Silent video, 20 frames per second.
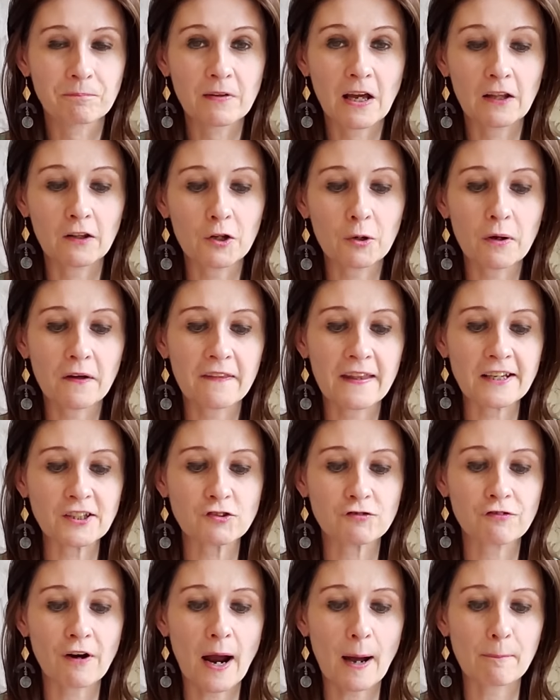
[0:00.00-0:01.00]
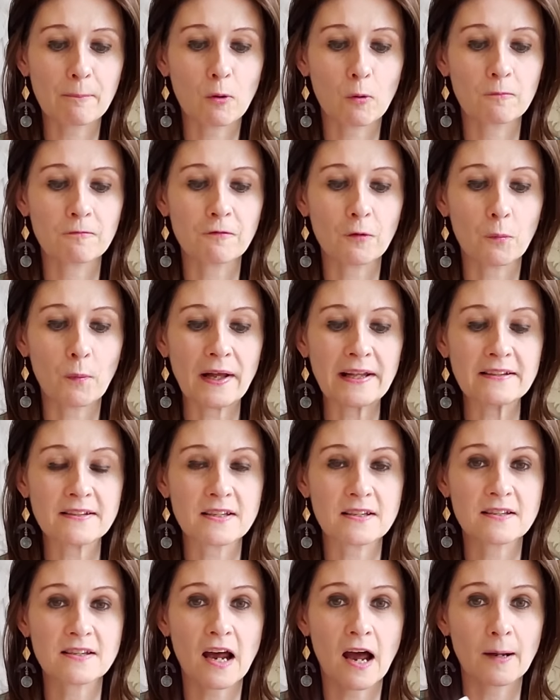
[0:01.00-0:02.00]
And look at this wrap up for
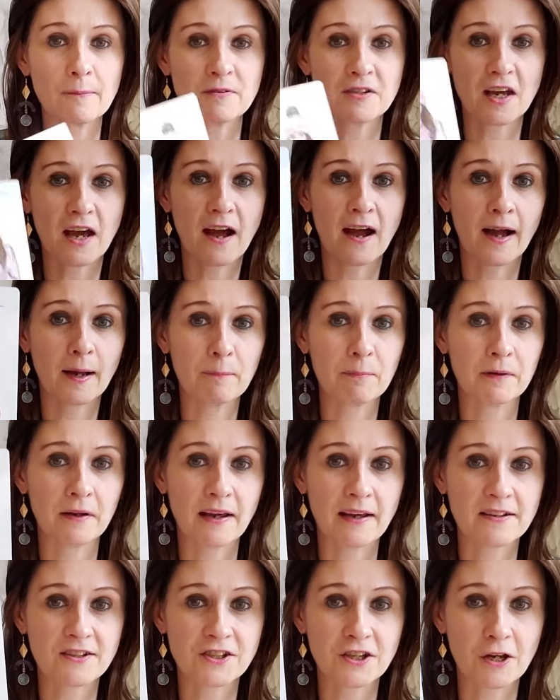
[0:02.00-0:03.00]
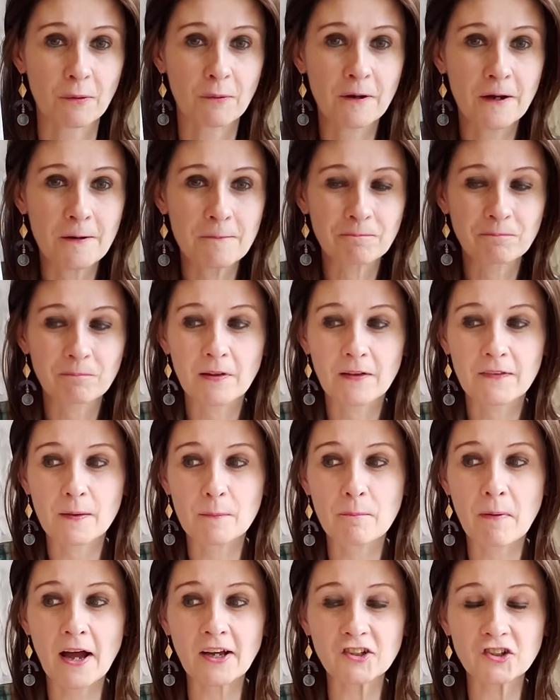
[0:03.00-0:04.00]
winter time to hibernate. So the
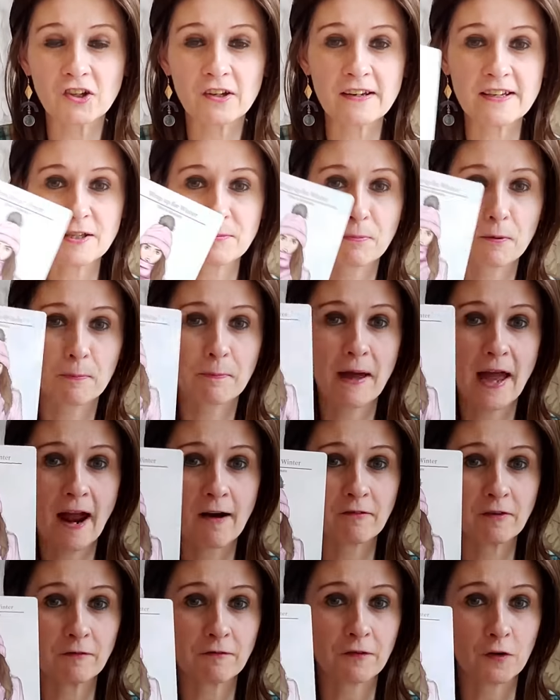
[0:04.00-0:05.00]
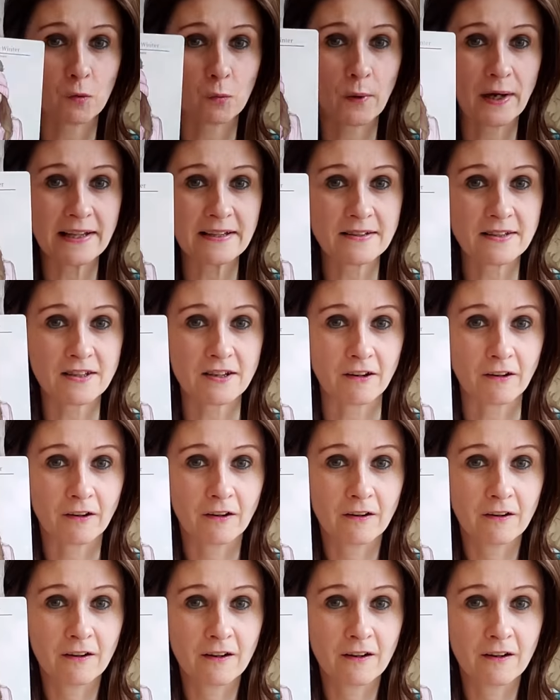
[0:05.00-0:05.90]
masculine is preparing for the winter.